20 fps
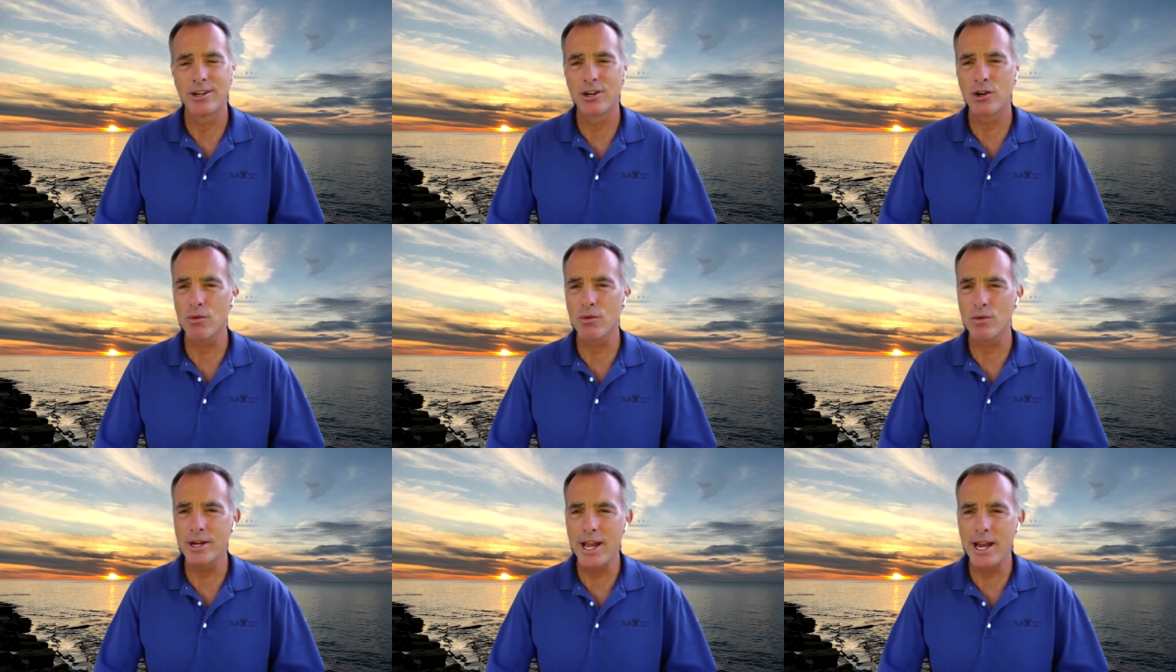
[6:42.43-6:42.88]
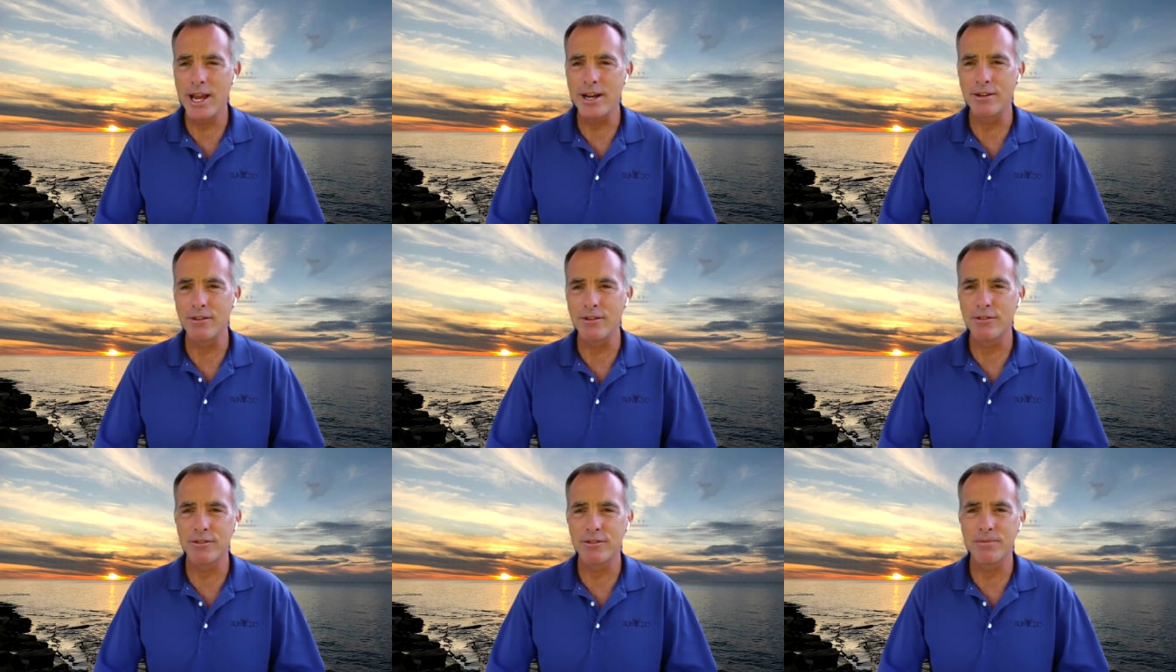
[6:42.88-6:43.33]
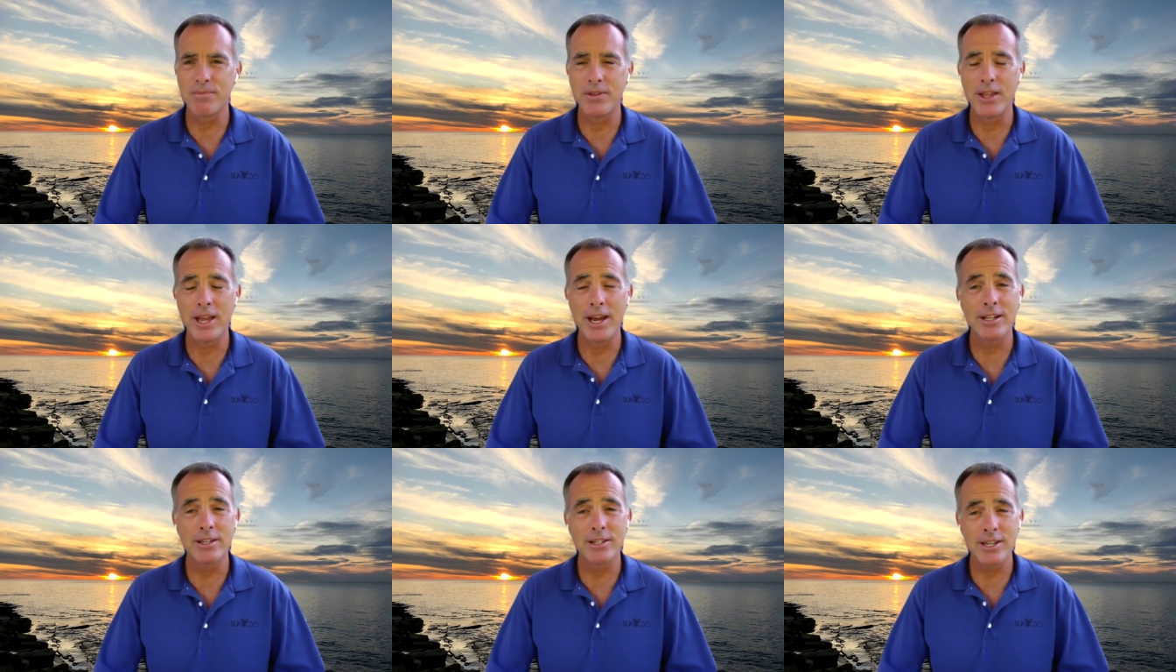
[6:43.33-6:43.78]
creative,
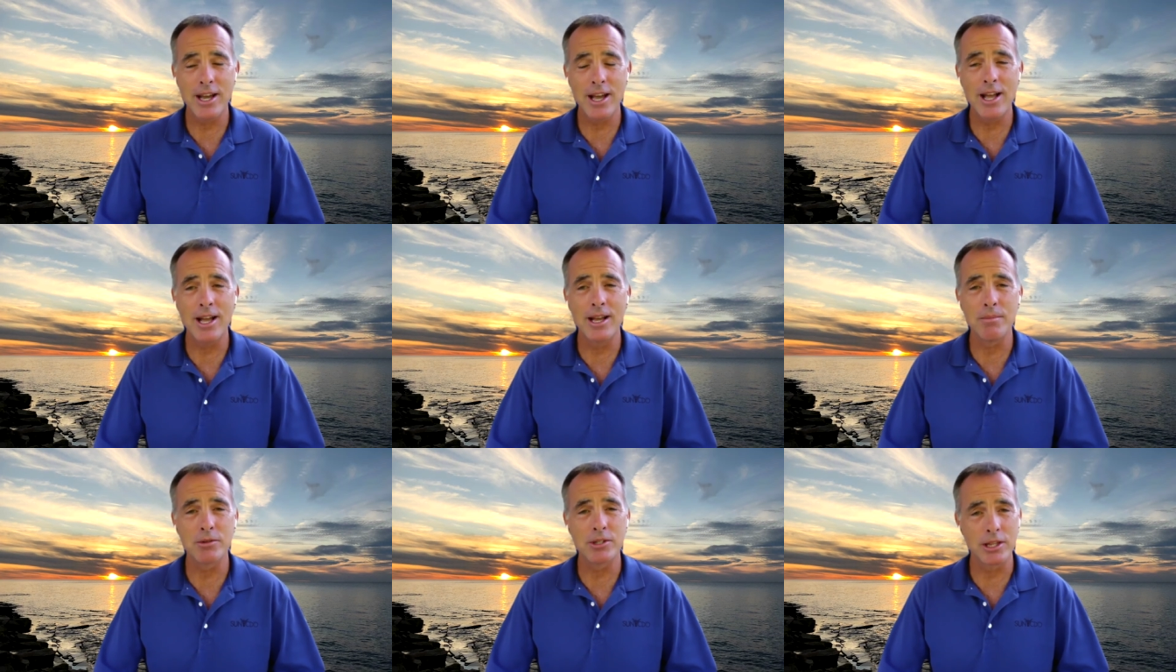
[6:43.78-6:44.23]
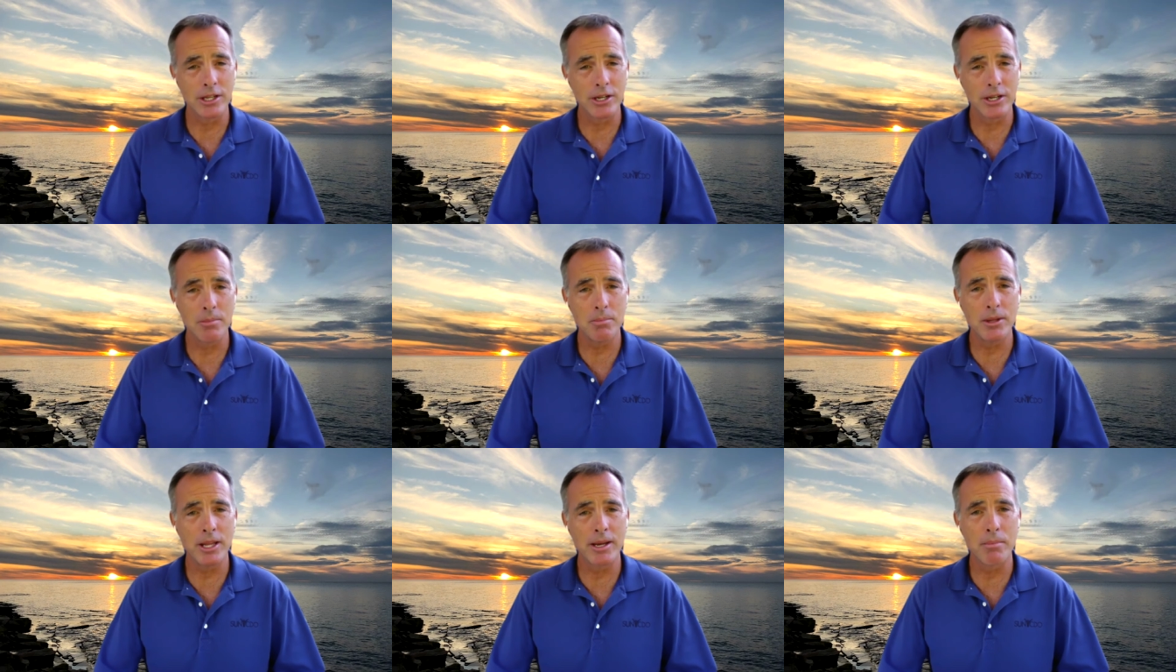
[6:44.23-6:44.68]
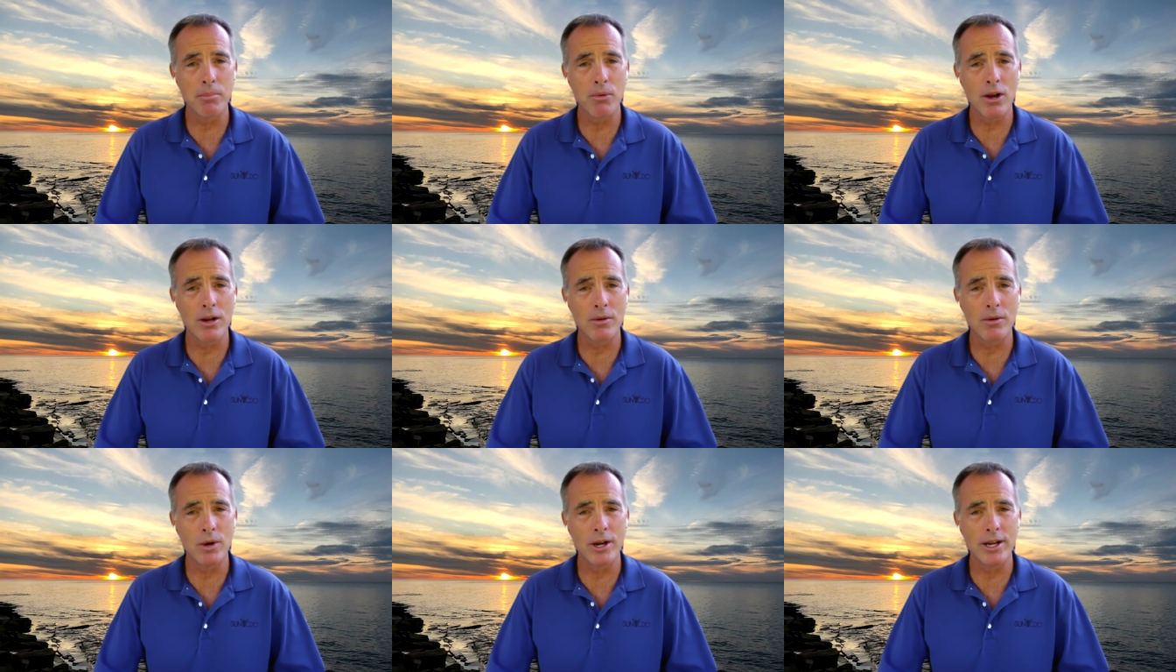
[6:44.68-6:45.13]
and at times lit up like
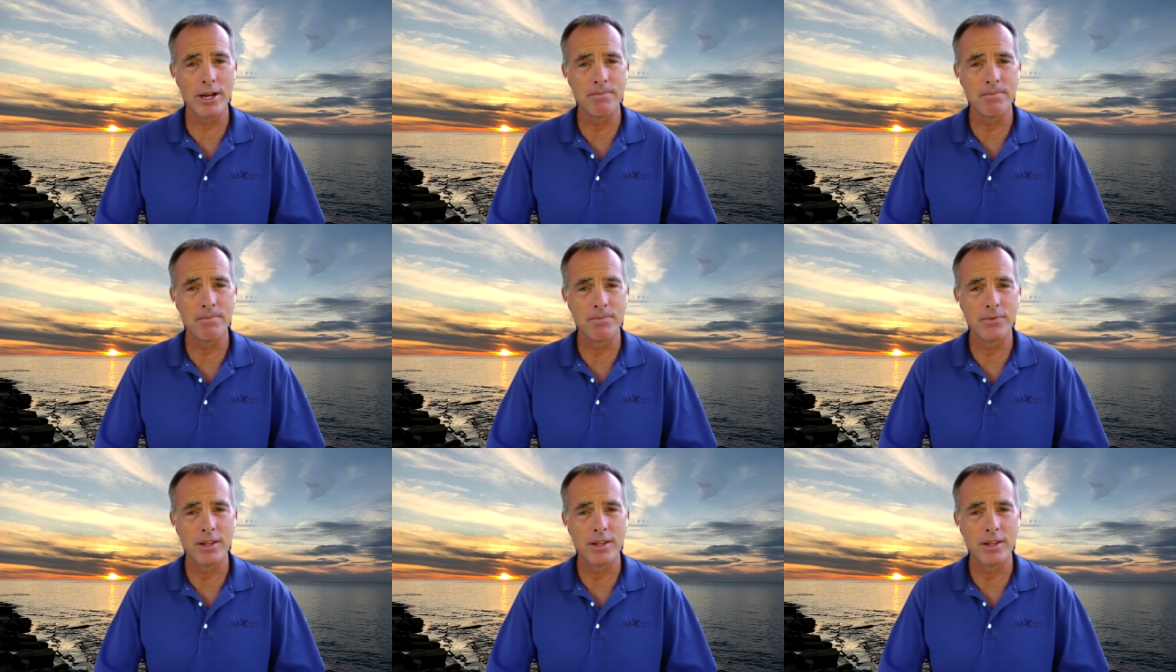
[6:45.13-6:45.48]
Broadway.